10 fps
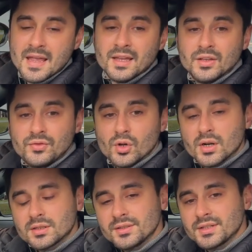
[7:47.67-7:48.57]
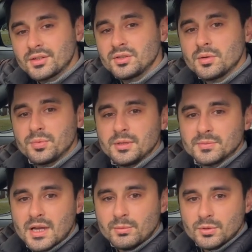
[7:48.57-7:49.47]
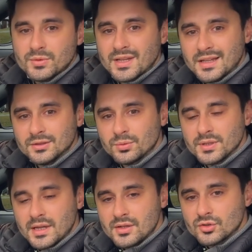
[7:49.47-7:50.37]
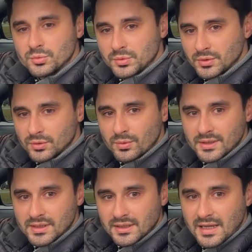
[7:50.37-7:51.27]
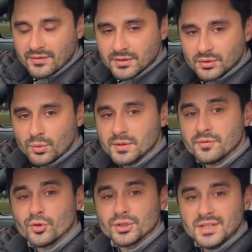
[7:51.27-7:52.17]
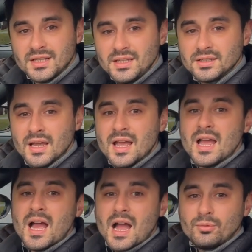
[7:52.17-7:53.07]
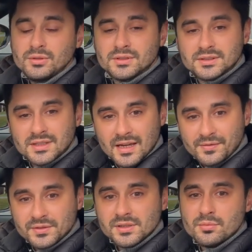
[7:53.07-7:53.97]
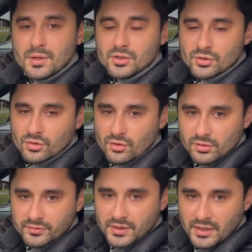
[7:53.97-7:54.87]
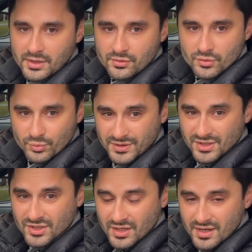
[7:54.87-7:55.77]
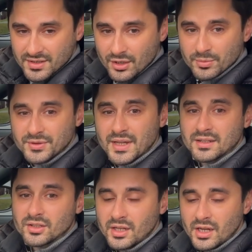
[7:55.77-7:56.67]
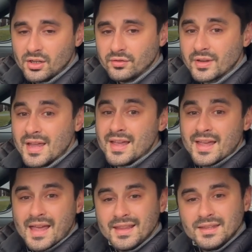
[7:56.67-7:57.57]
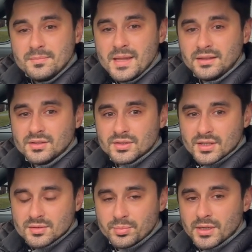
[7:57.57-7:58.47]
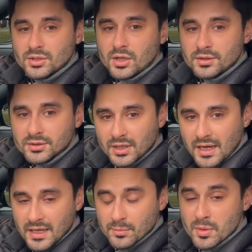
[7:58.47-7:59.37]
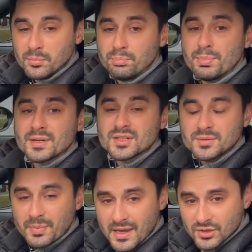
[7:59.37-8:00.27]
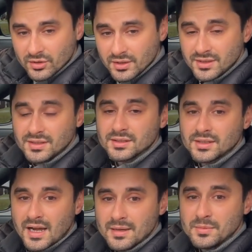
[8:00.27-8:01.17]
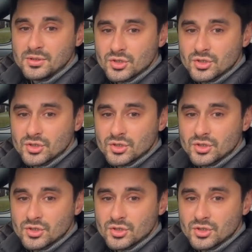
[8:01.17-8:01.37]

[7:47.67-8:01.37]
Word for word: If you are considering a BMW with the N20 engine between 2011 and 2014, I would definitely make sure all of the issues we discussed have been taken care of and the maintenance has been on time but especially the timing